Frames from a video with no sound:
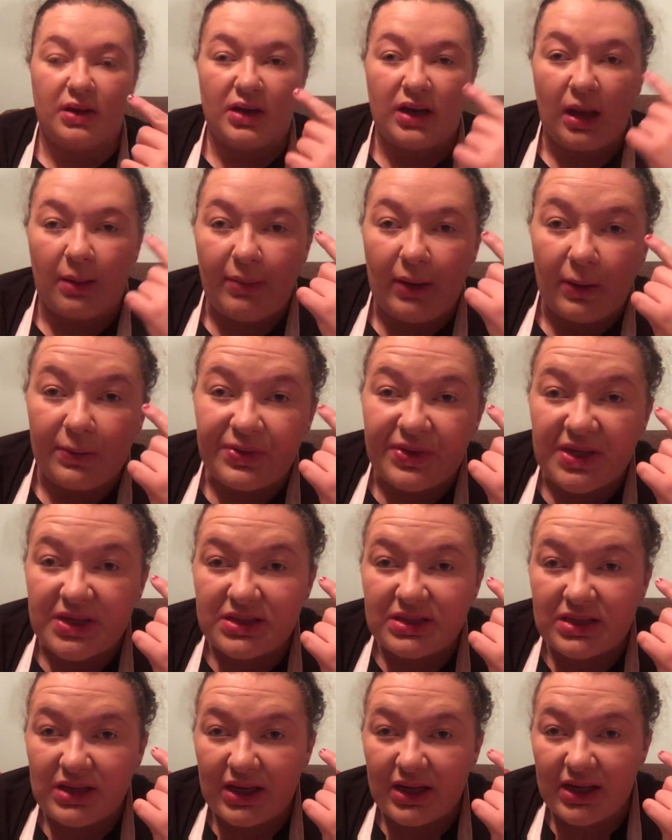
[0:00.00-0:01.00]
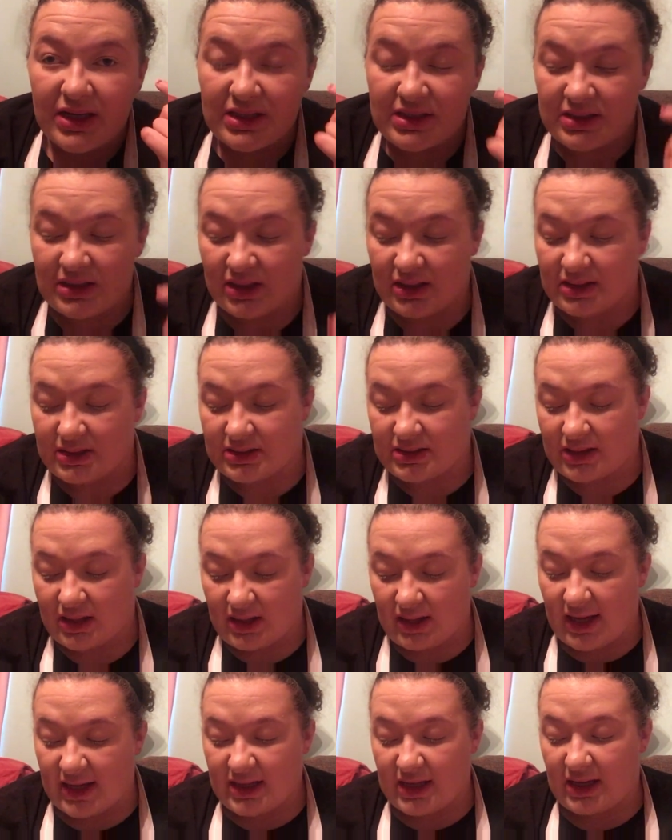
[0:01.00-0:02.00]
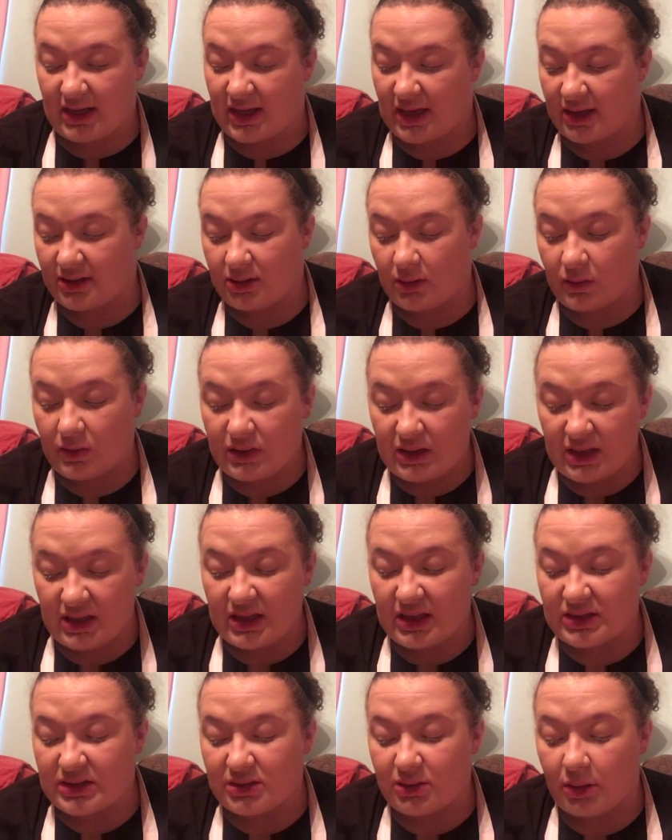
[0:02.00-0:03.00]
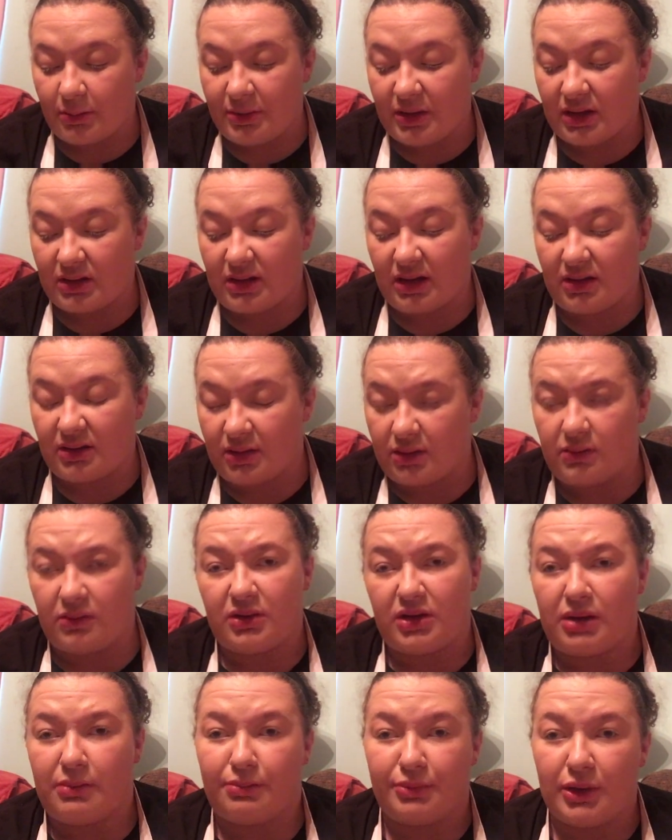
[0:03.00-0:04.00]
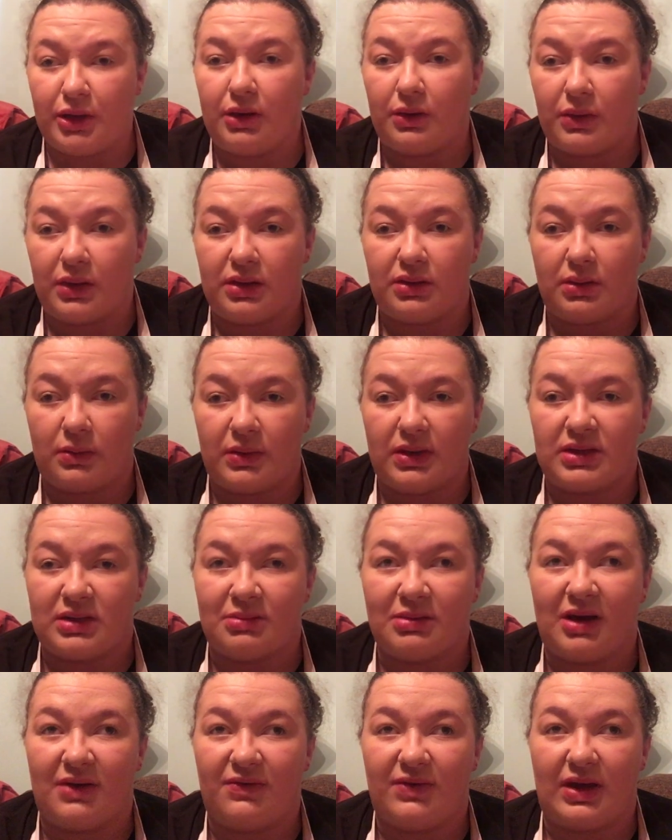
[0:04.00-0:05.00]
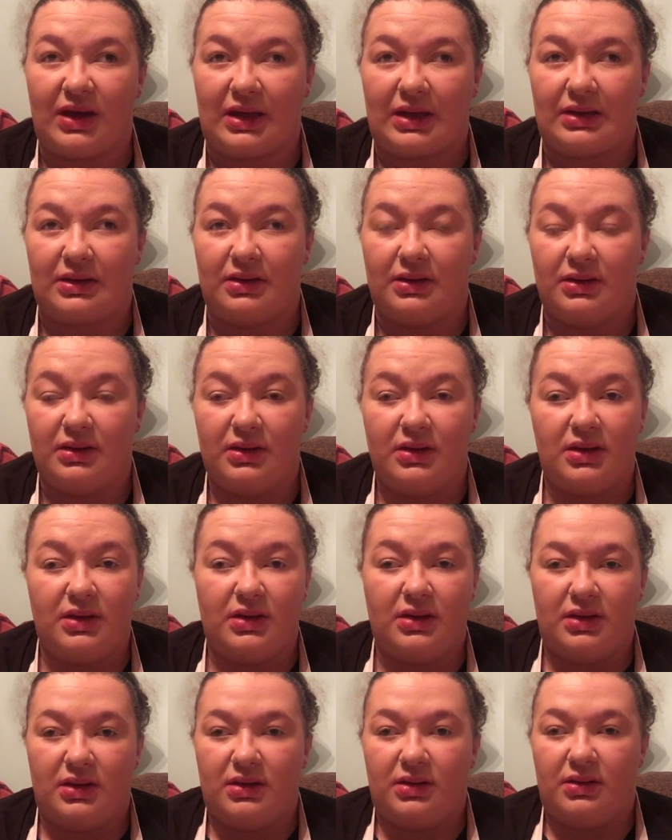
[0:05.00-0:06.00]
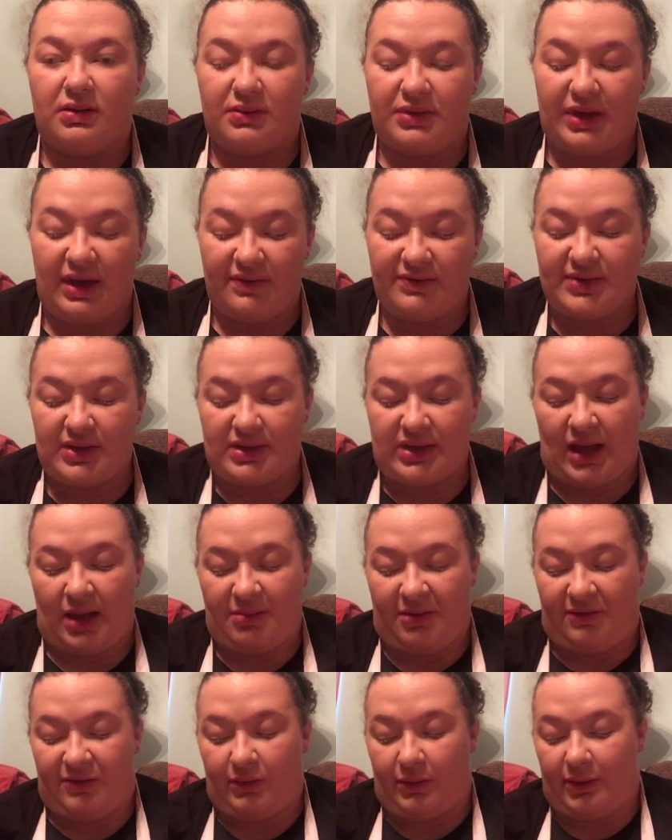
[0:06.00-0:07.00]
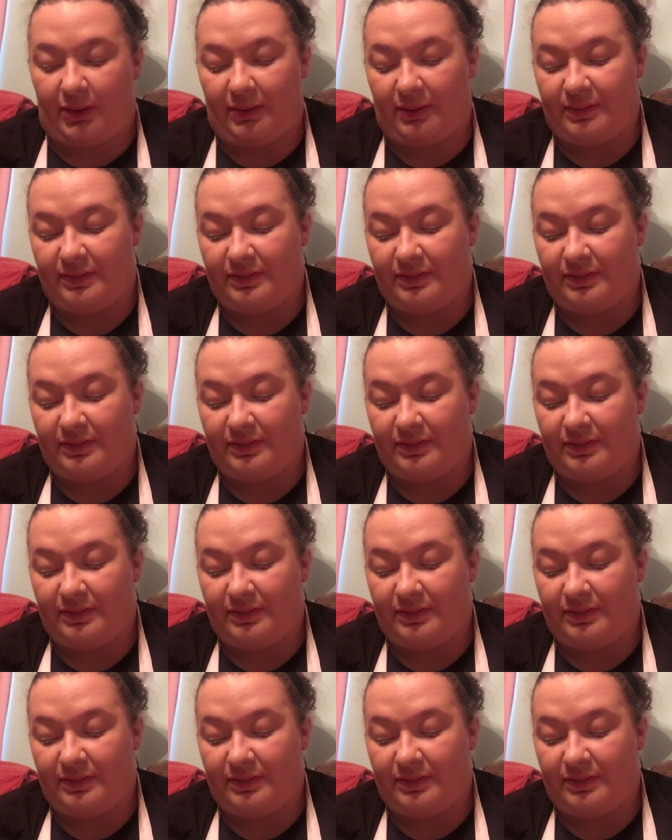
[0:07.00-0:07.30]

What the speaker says: about this size, because I can't handle when they get so big they literally blow in the wind of my fan. They've done that before.